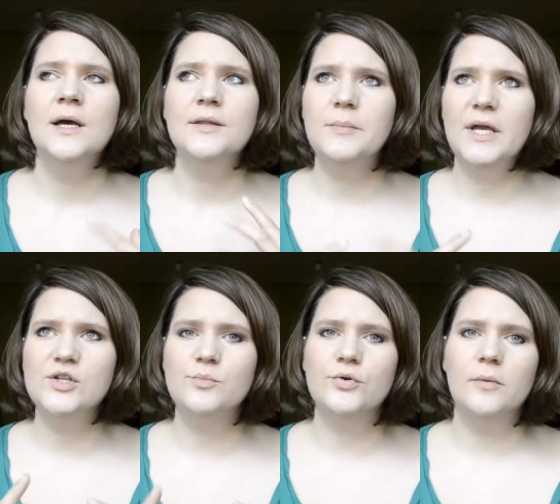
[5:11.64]
The
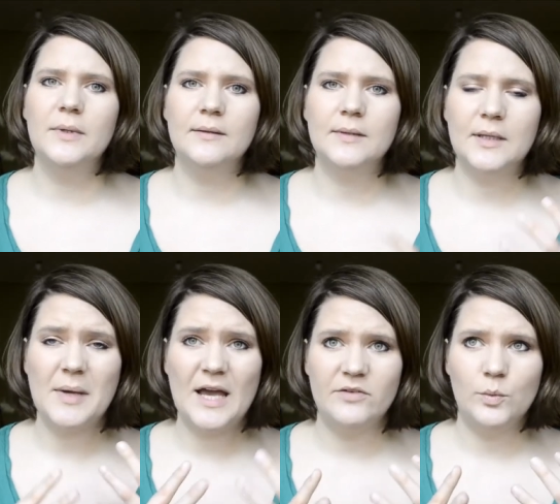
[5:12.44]
major problem that I'm
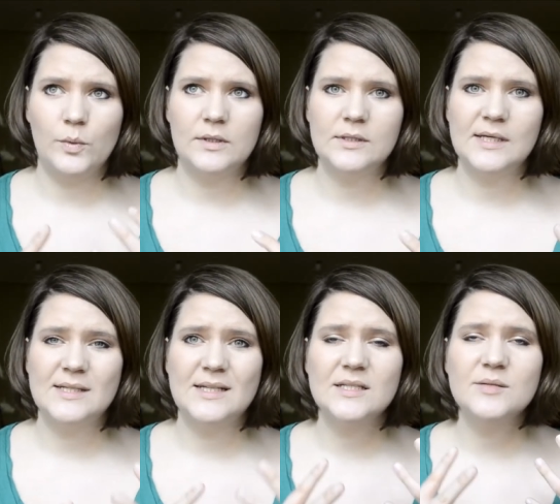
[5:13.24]
having with it, that
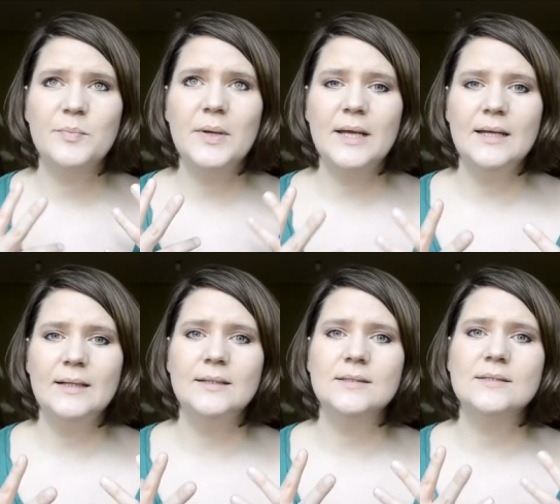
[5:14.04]
it
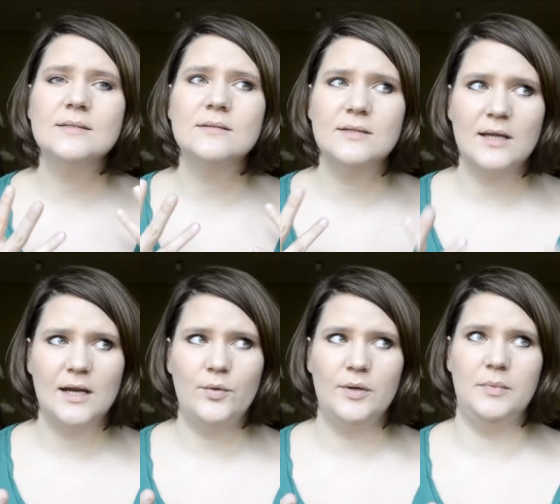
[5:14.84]
pills
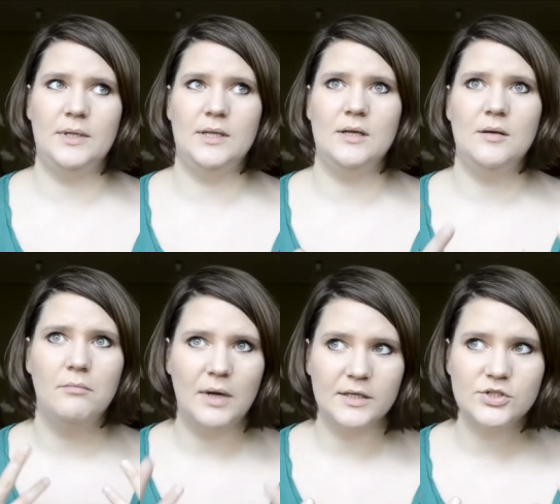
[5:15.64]
terribly
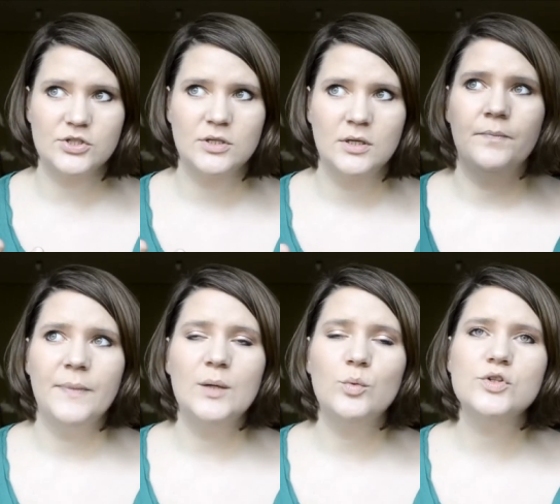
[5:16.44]
much.
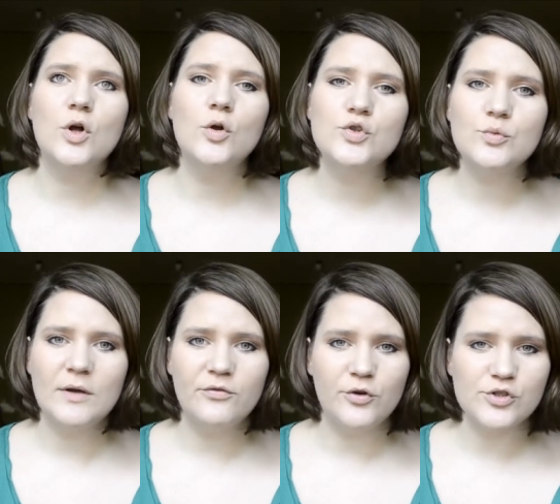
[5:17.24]
It was also
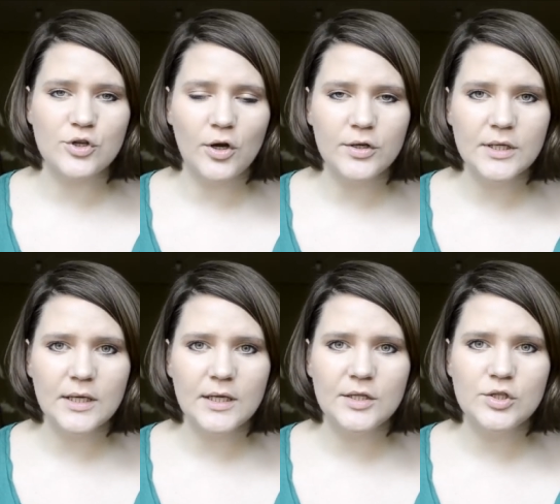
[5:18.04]
my first
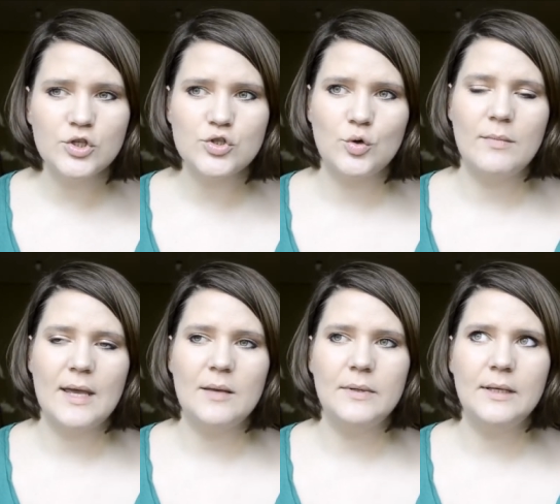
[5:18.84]
cardigan, so
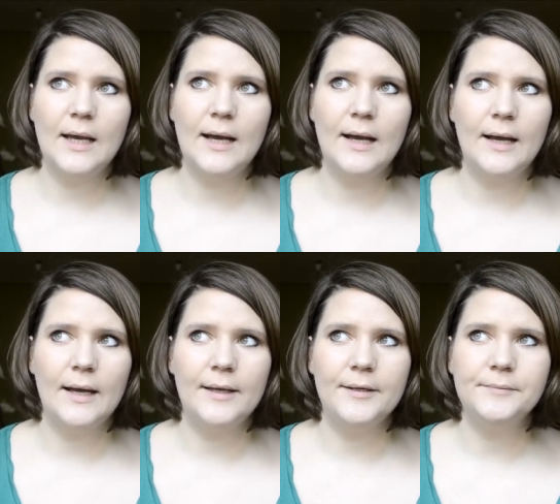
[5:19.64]
maybe
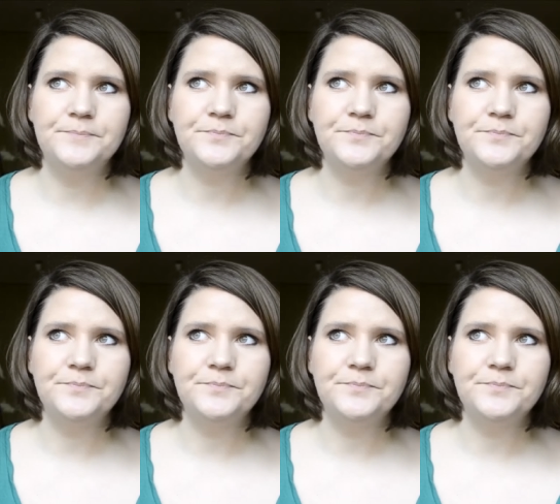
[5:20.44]
I